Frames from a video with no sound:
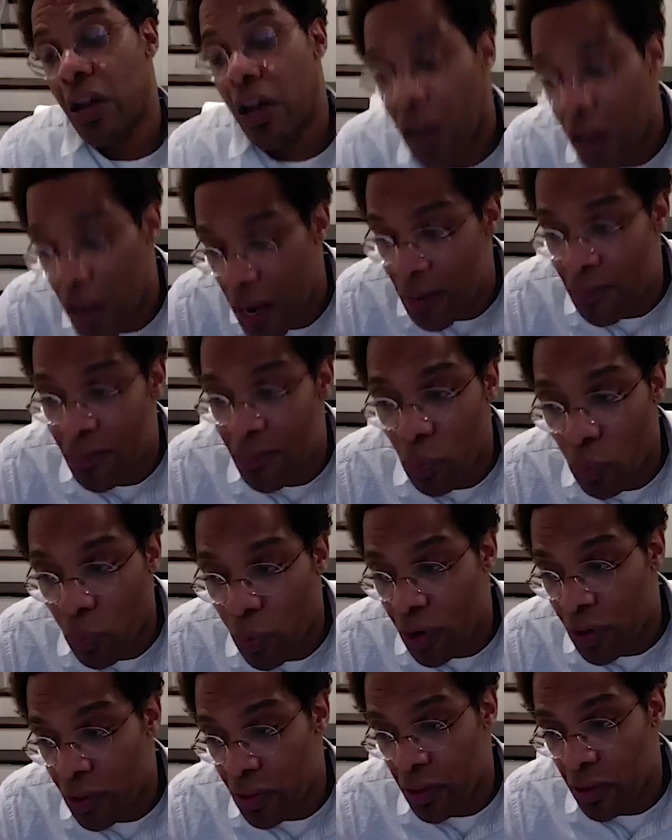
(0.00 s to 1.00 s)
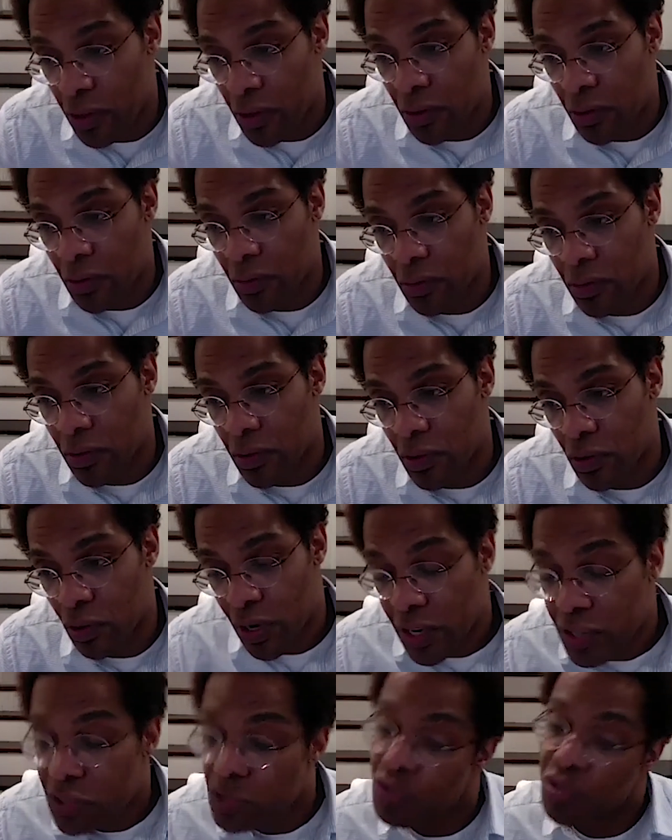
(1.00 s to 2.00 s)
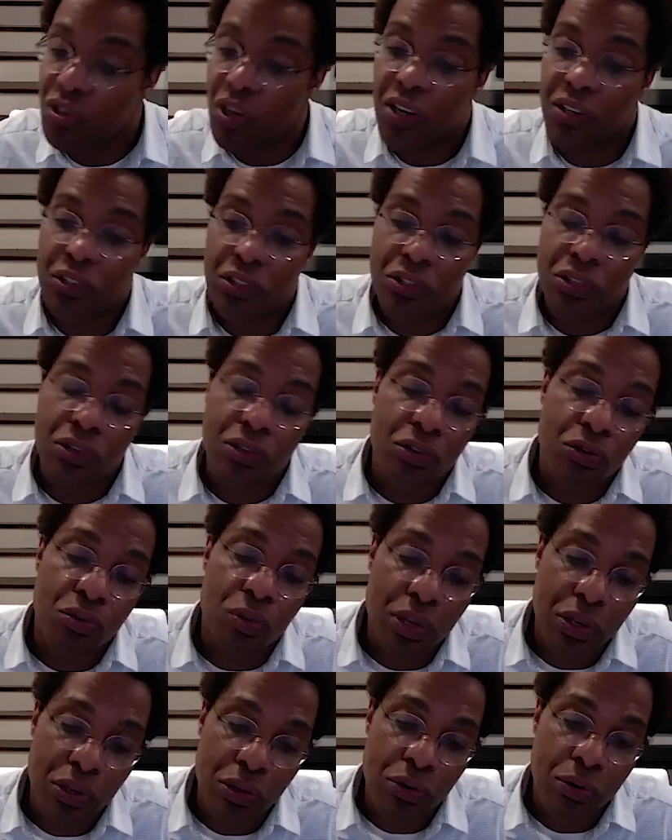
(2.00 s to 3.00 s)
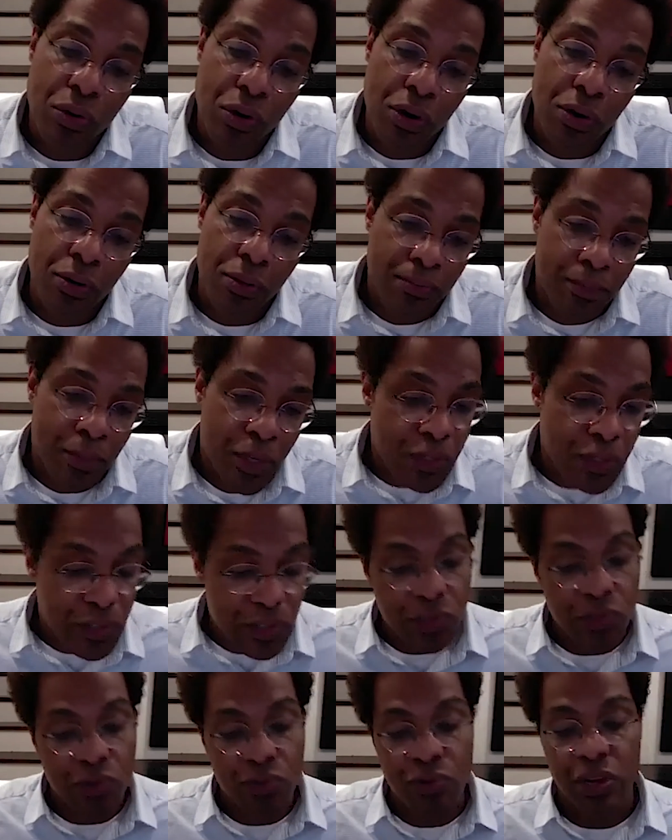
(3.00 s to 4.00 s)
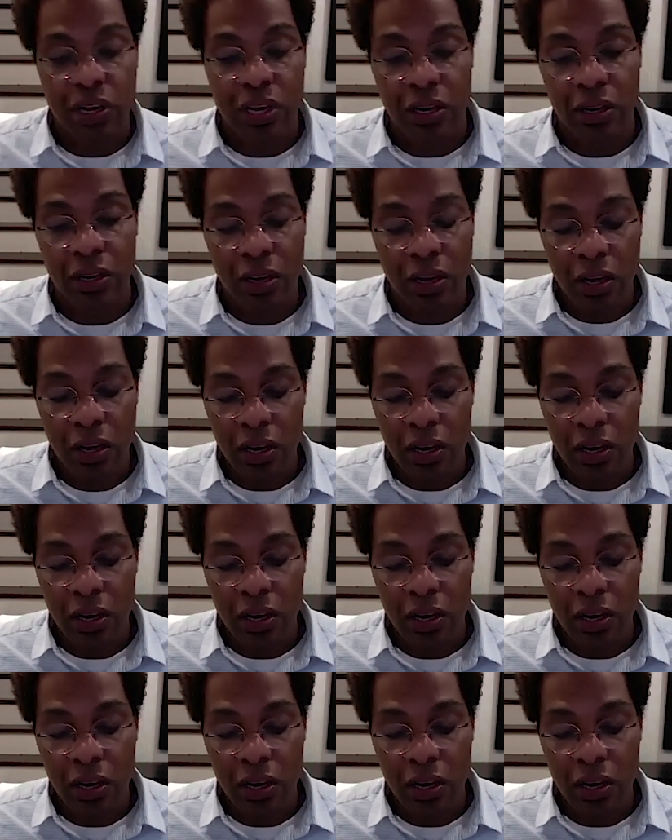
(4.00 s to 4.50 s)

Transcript: One of the good exercises to do when you are considering